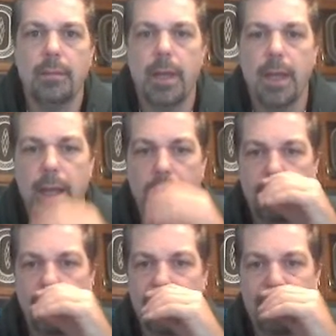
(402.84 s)
to my
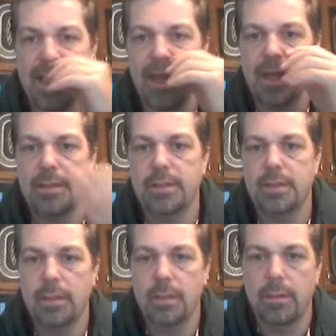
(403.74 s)
admin page.